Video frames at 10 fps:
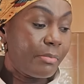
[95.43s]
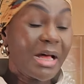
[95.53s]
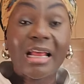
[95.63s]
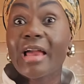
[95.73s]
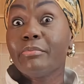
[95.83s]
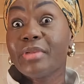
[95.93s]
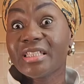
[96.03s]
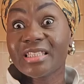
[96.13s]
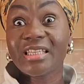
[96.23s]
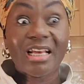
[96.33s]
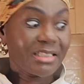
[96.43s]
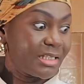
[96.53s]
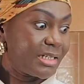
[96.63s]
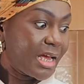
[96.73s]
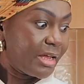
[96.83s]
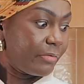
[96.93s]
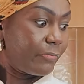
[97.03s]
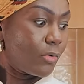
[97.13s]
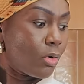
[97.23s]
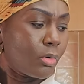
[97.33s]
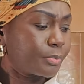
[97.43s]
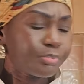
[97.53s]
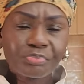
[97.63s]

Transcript: but I missed yesterday for